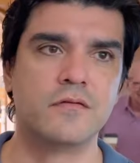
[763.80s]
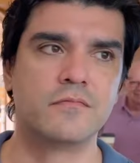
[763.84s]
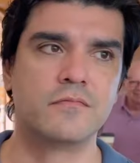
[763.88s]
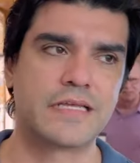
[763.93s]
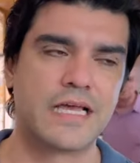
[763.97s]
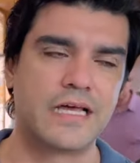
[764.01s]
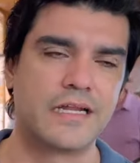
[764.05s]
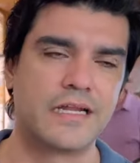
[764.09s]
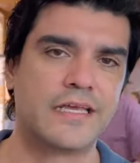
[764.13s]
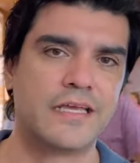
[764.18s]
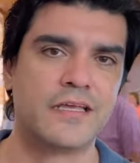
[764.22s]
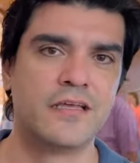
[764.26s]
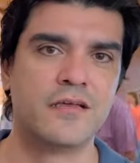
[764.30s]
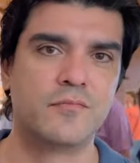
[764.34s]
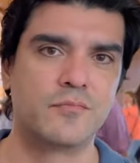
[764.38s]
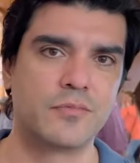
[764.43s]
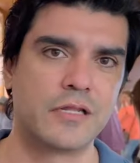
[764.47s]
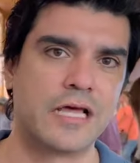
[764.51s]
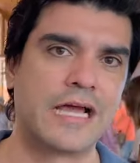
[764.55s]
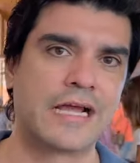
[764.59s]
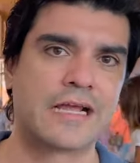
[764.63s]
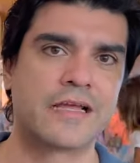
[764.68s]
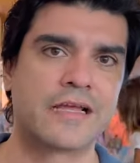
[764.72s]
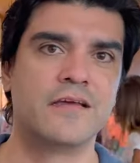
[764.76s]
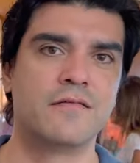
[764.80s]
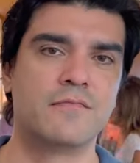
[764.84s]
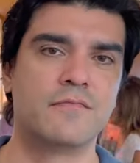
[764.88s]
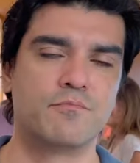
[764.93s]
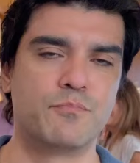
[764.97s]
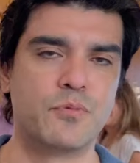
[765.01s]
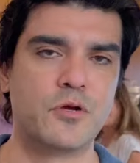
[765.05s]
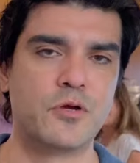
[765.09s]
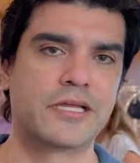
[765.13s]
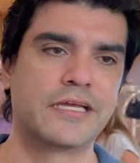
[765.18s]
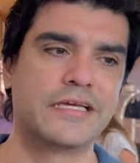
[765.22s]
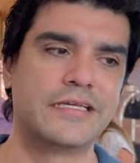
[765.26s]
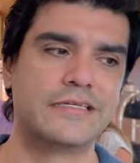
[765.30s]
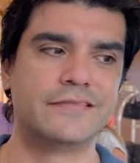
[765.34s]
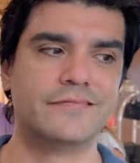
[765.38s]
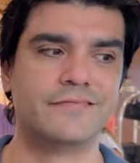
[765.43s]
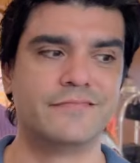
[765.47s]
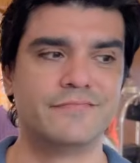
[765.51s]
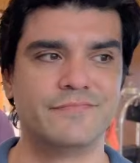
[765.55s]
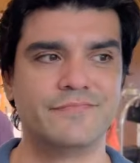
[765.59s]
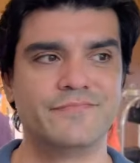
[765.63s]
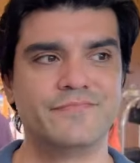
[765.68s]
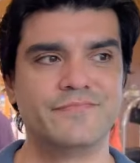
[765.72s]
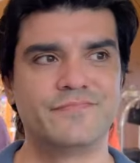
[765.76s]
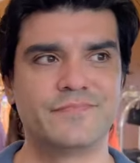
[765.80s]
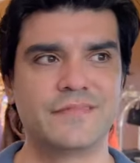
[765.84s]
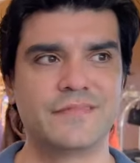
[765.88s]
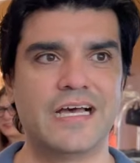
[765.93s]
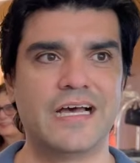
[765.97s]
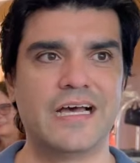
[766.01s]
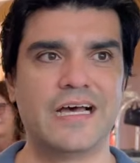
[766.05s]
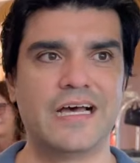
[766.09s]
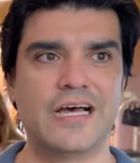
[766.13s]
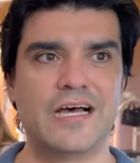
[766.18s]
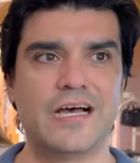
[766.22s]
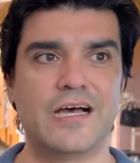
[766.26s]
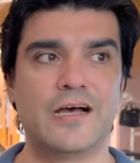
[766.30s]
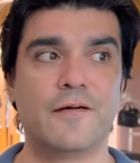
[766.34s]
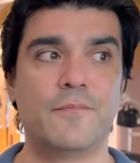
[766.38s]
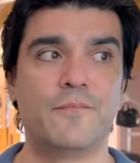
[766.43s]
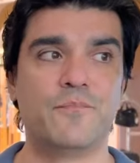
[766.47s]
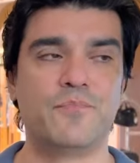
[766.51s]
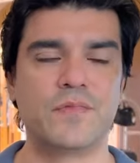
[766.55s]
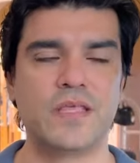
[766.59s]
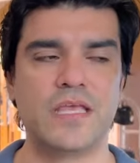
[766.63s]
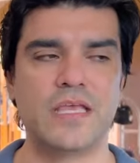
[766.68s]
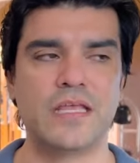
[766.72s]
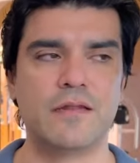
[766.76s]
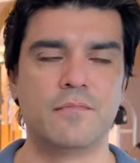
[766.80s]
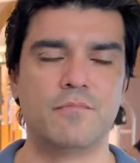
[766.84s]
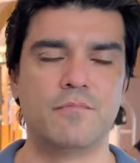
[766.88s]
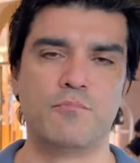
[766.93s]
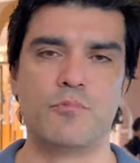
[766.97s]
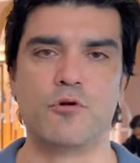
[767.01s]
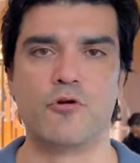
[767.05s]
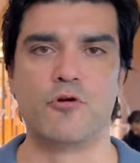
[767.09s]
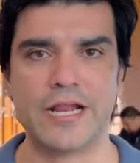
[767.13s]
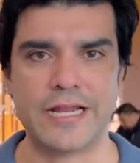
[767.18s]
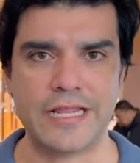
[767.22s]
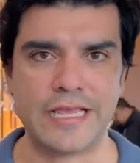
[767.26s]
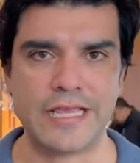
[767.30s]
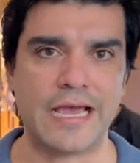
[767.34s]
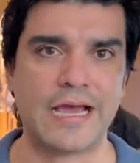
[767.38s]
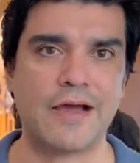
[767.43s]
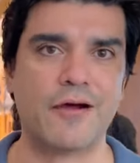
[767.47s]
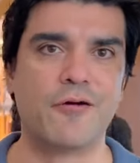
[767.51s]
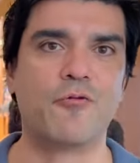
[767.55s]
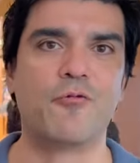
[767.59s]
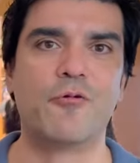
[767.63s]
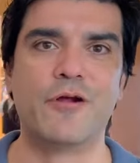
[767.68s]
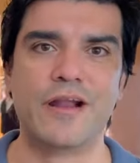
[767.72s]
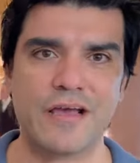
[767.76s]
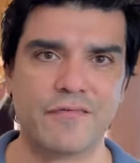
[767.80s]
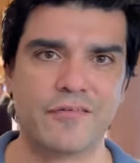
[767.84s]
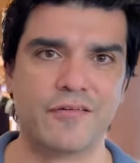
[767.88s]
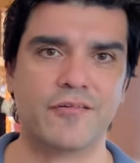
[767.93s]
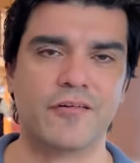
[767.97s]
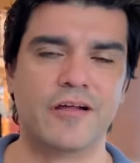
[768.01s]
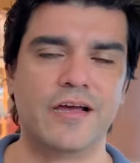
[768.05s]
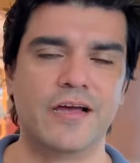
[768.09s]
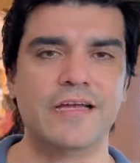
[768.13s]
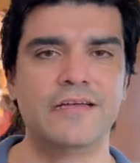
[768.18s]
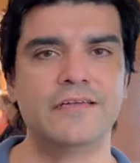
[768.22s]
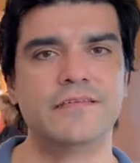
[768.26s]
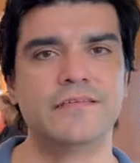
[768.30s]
Kelly black, Birkin, in Barania, whatever, right?